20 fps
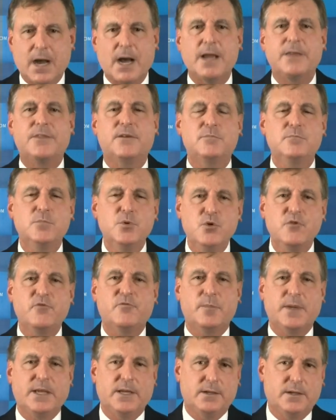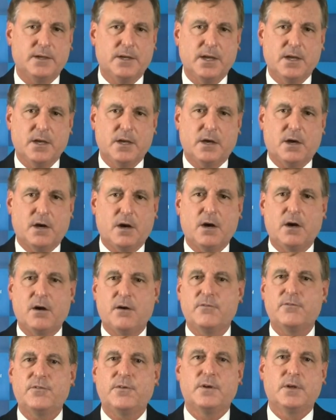by the movement
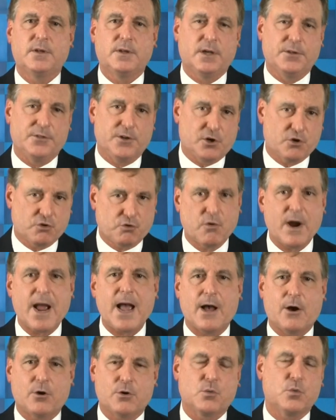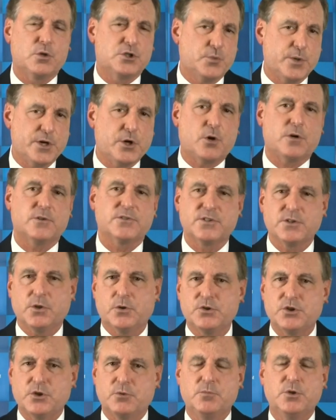of the crowd, or which we call
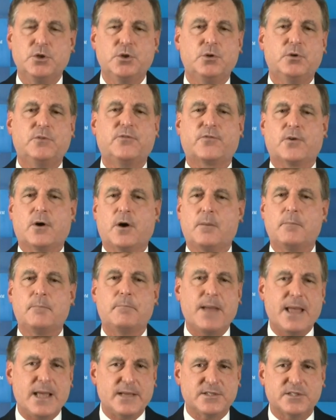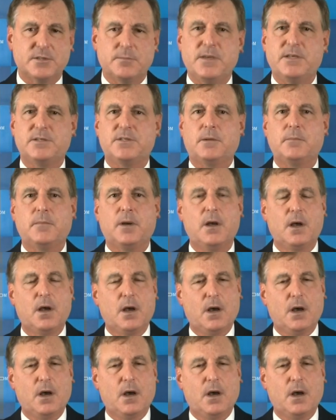social mood, from pessimism.